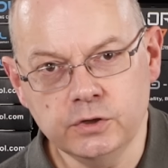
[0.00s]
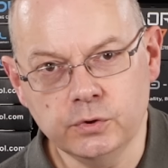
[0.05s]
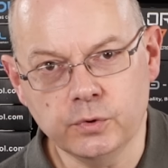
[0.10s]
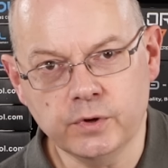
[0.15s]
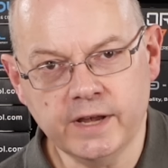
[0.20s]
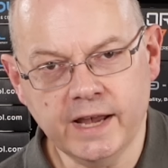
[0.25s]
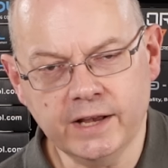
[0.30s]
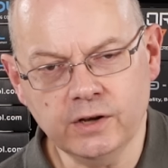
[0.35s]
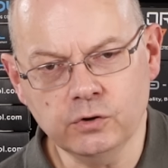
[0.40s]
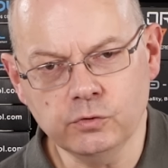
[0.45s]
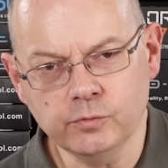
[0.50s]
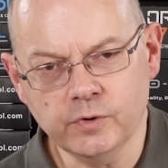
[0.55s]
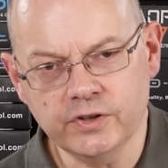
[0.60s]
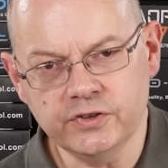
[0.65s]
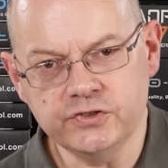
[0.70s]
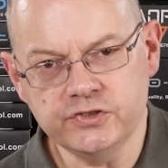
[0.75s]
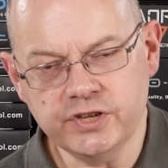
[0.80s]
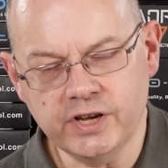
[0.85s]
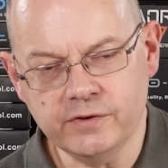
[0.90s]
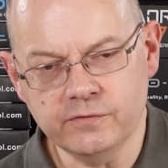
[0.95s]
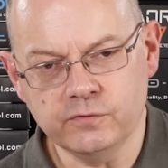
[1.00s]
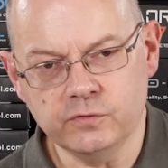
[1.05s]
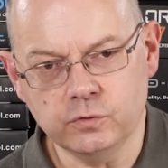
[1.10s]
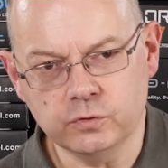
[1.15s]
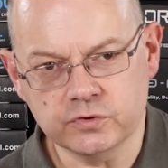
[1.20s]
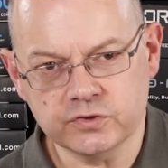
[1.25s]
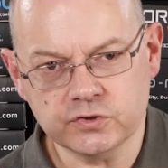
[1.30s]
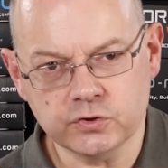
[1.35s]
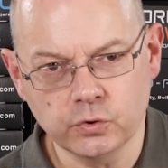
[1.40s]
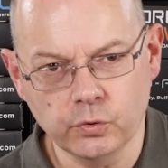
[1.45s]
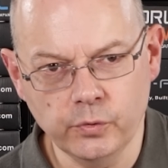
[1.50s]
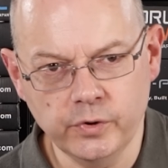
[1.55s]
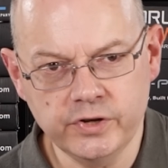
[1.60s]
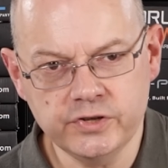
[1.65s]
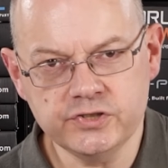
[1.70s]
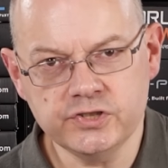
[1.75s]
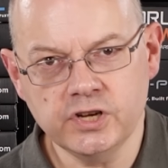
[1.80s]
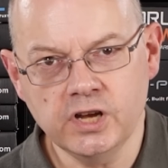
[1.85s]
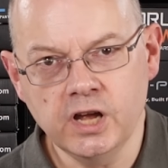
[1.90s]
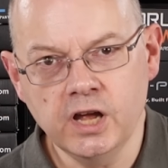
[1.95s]
You cannot run Gen 4
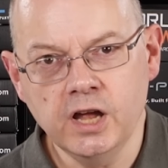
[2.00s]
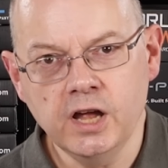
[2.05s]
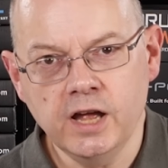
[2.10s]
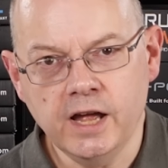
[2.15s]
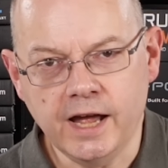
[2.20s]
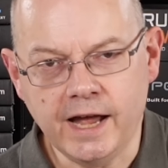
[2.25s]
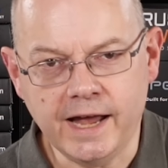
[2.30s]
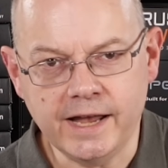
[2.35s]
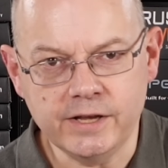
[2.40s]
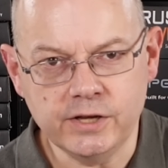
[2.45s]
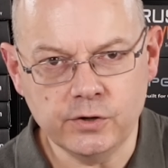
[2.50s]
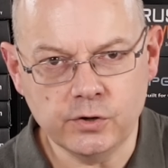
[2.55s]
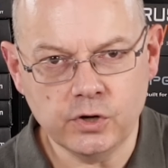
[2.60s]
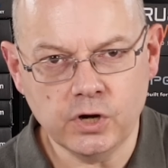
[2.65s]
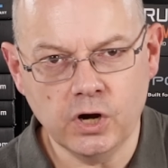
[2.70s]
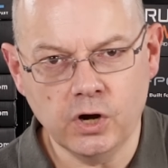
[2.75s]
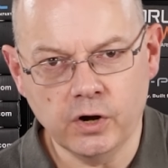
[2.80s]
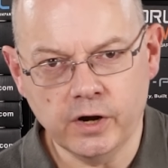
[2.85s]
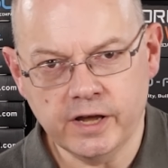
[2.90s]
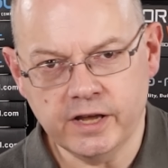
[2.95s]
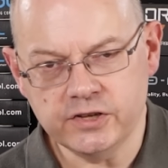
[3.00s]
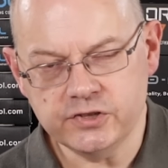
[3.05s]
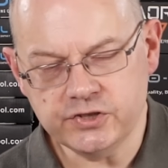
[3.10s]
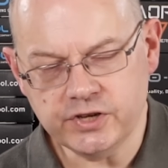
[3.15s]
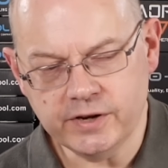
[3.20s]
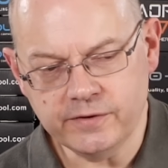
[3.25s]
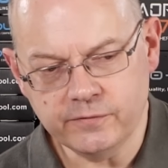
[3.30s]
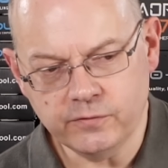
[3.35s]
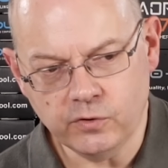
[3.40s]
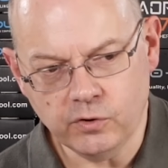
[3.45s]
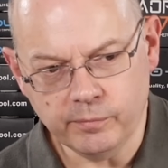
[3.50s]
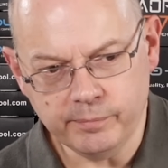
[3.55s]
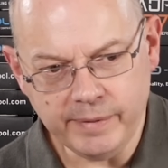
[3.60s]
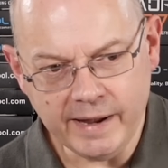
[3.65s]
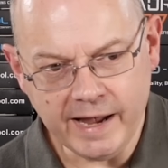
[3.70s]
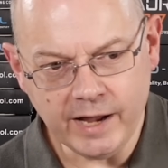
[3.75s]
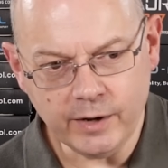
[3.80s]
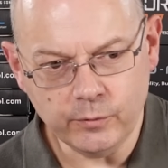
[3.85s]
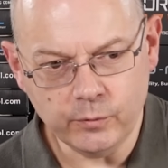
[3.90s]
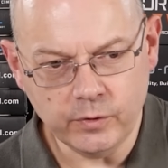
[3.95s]
storage, and you can't get Gen 4
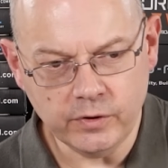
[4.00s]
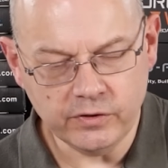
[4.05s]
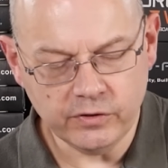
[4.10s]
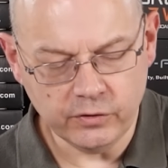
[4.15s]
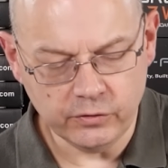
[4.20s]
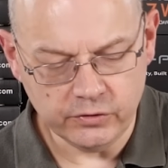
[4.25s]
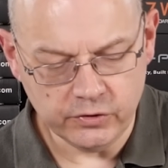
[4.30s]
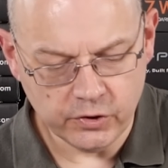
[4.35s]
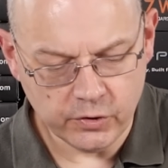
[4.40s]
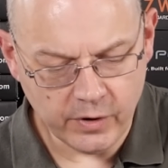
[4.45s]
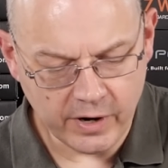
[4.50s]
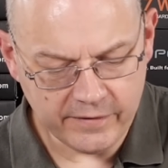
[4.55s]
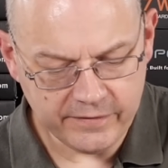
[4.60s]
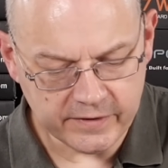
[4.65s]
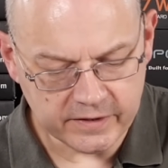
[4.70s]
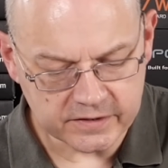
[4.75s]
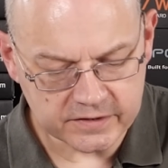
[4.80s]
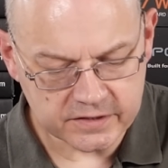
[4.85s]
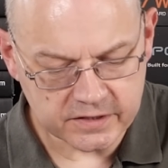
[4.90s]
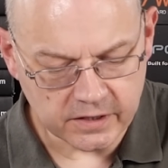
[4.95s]
bandwidth on your graphics